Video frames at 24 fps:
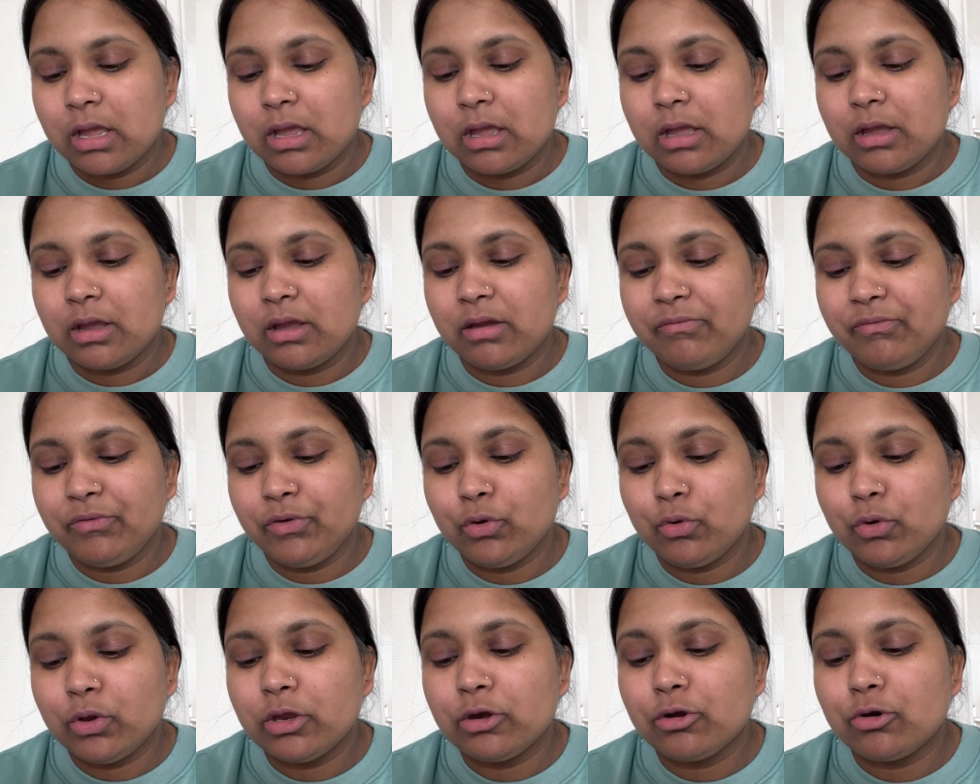If you
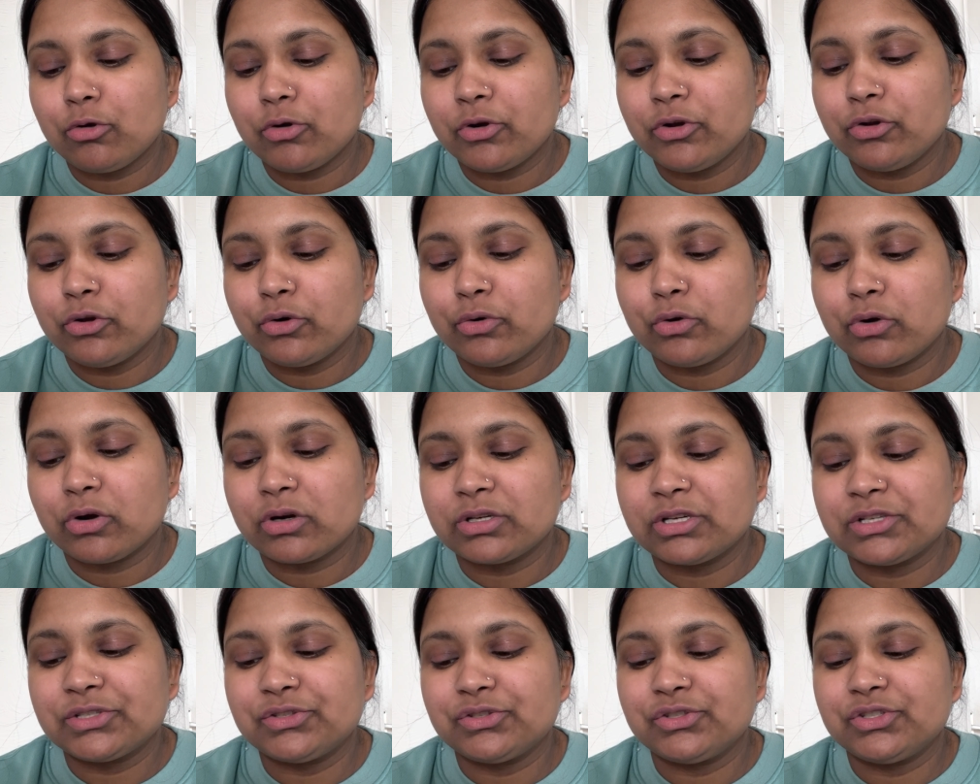ignore your
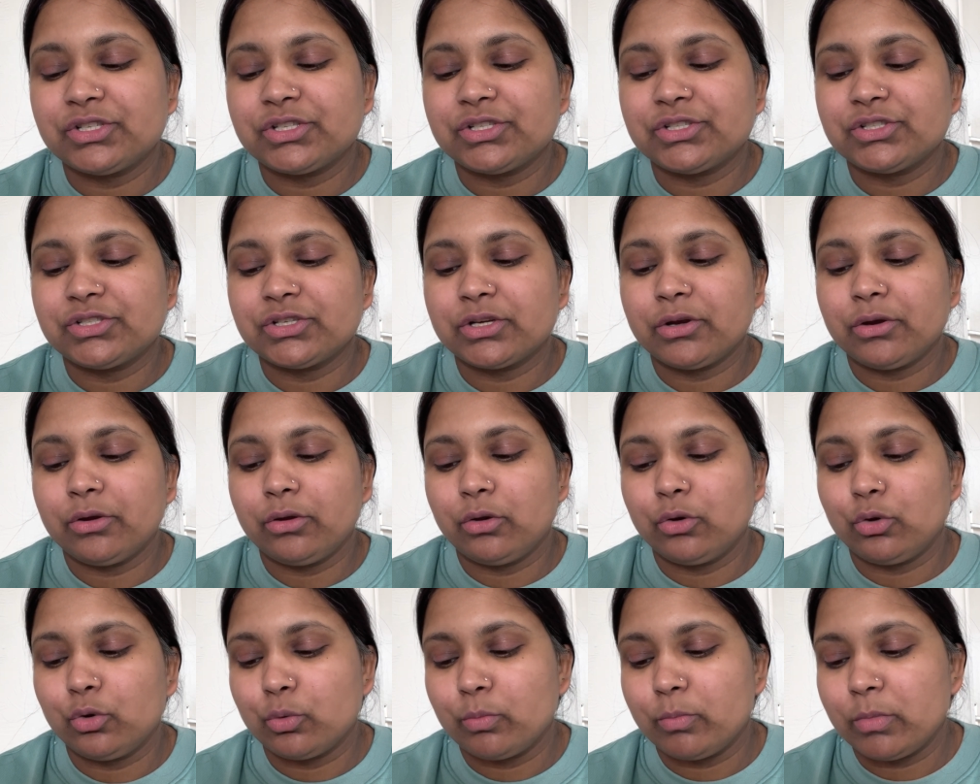doctor's suggestion,
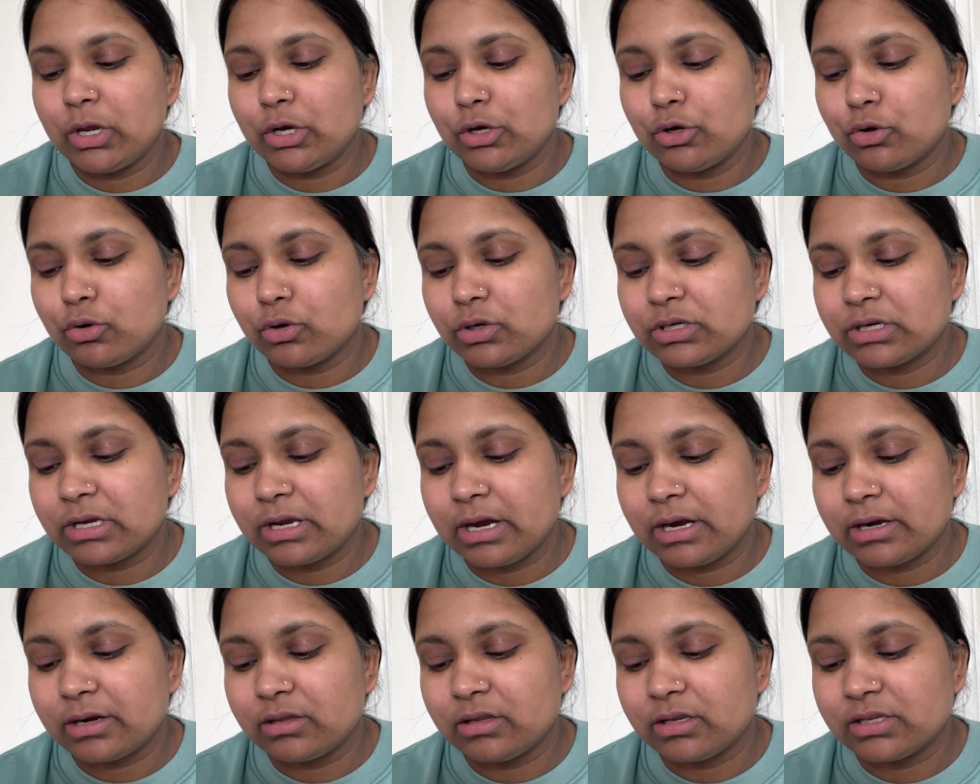you may not
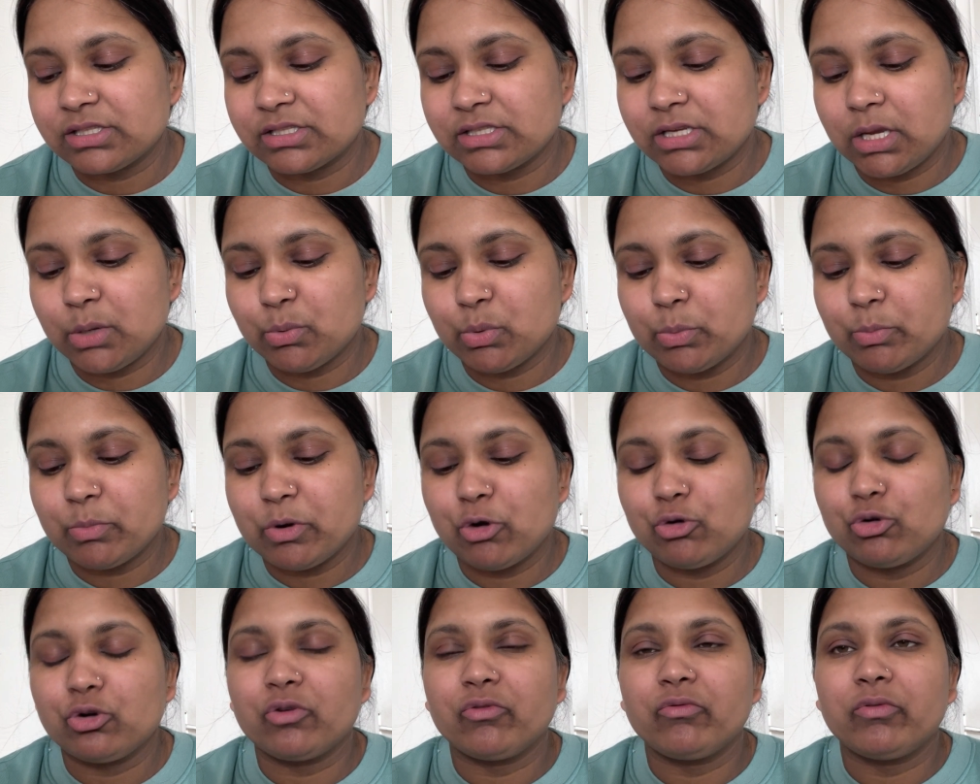get the same
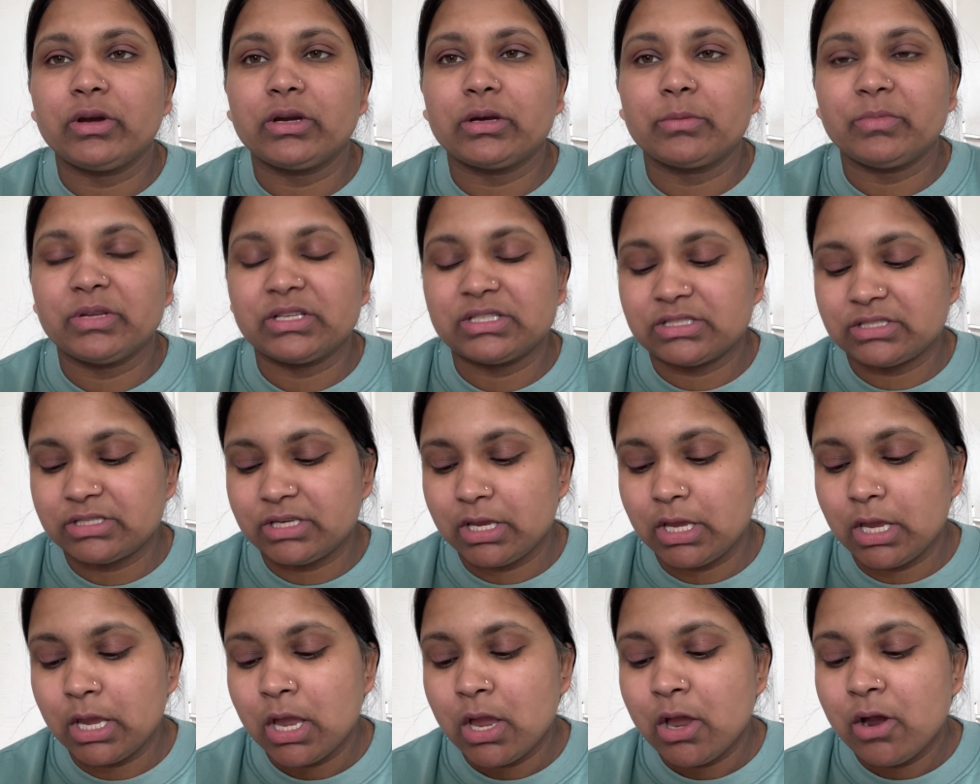amount of vitamin
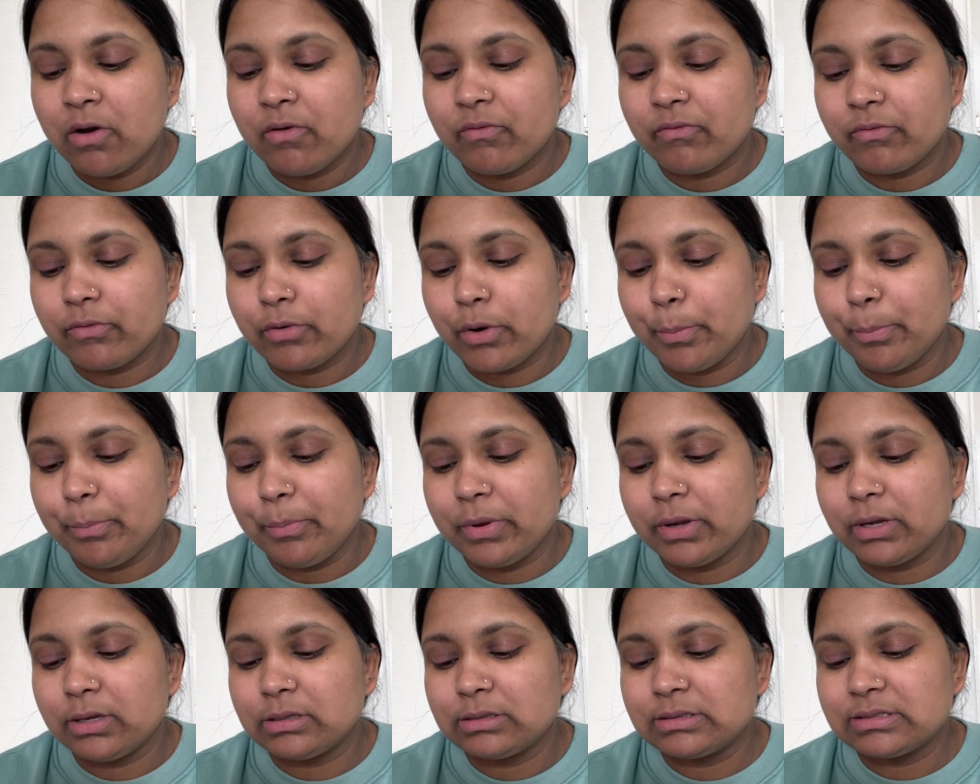C from
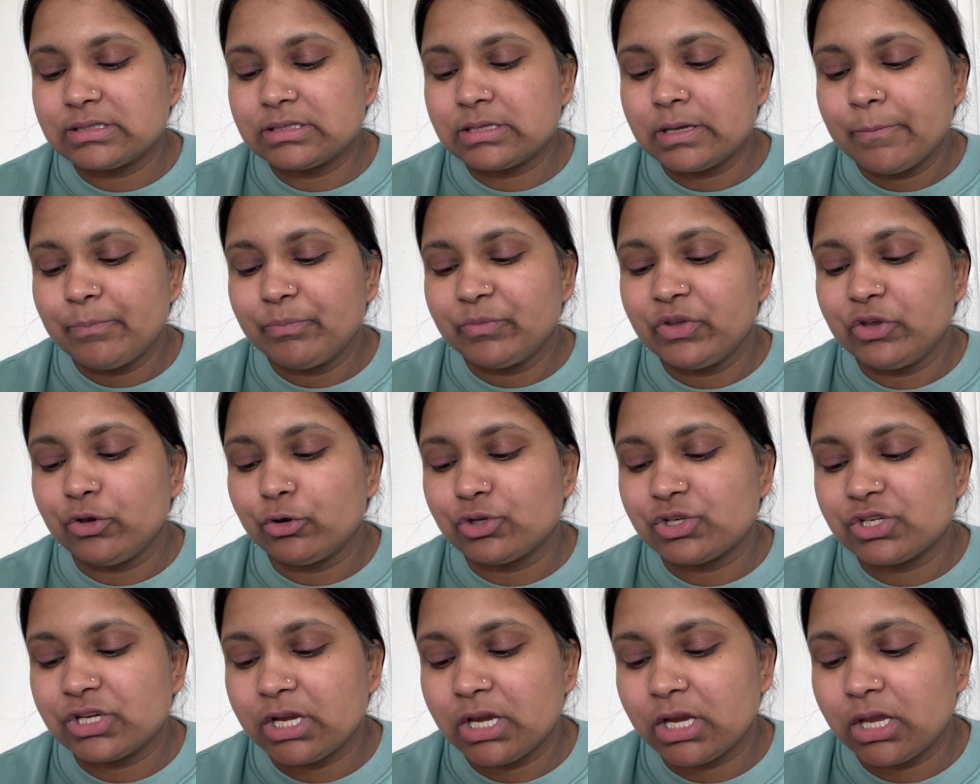pills you're
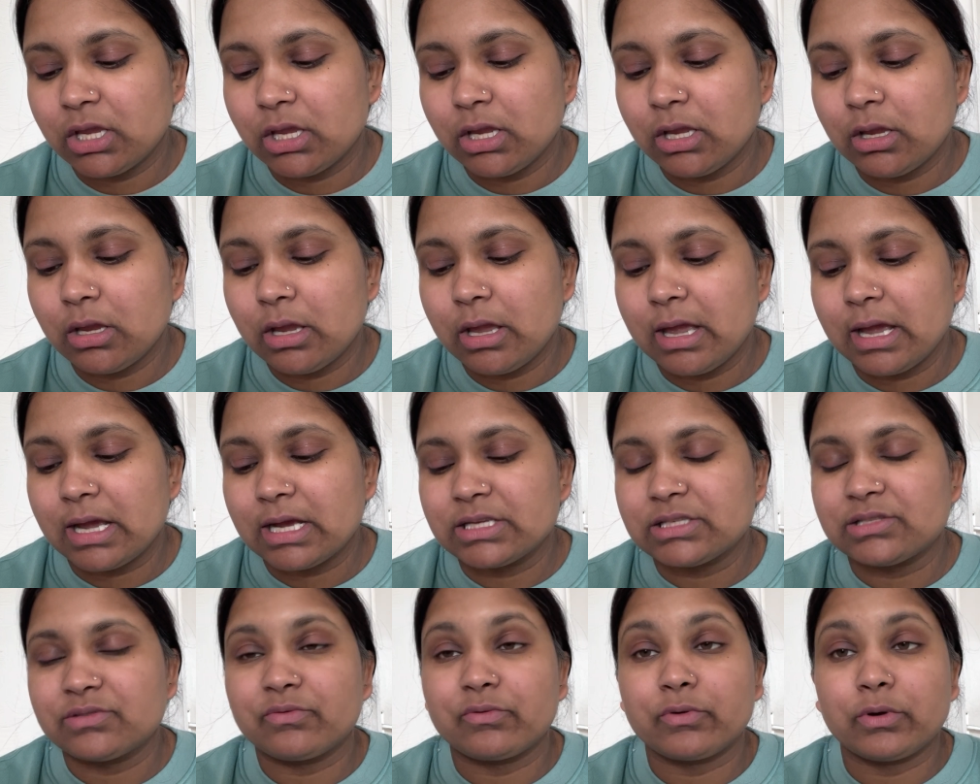taking
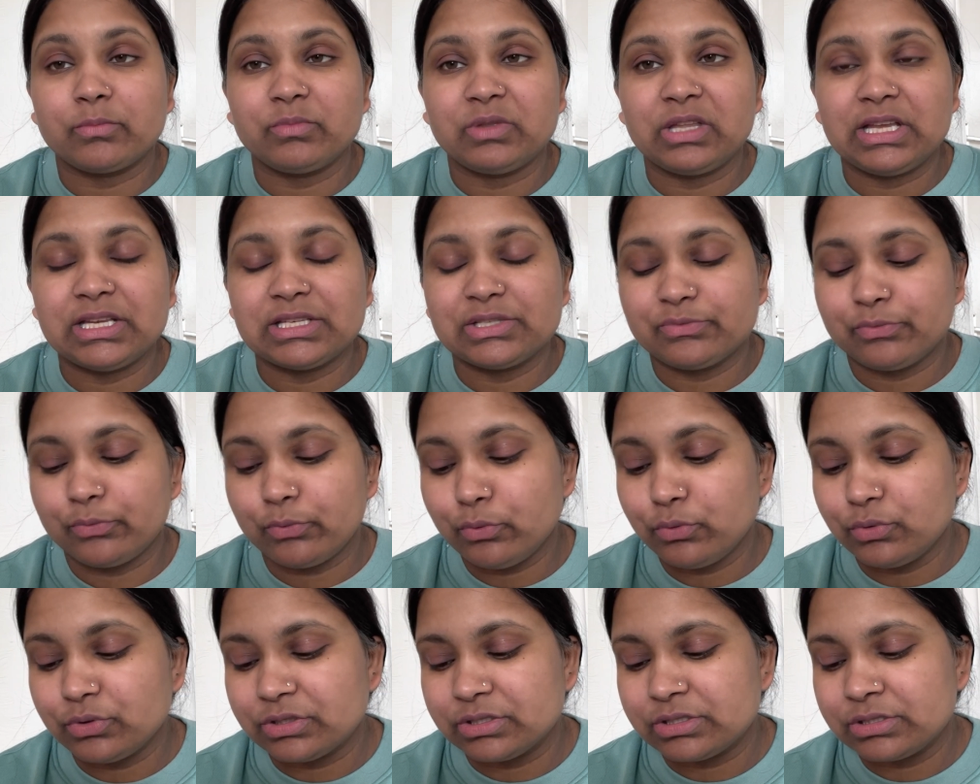as from these
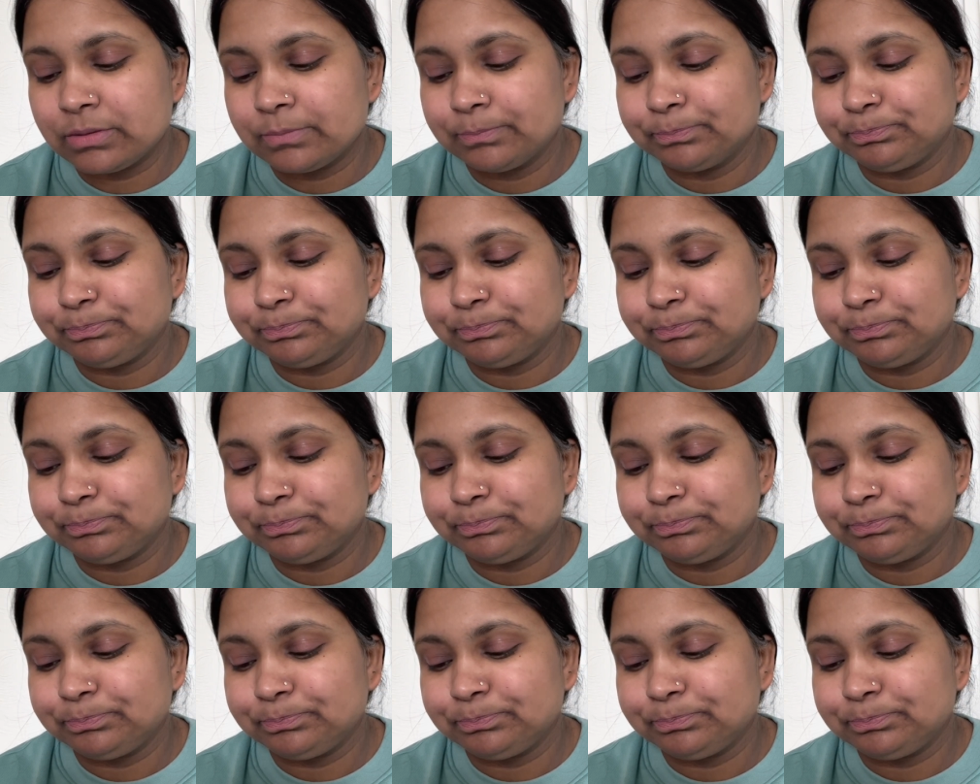foods.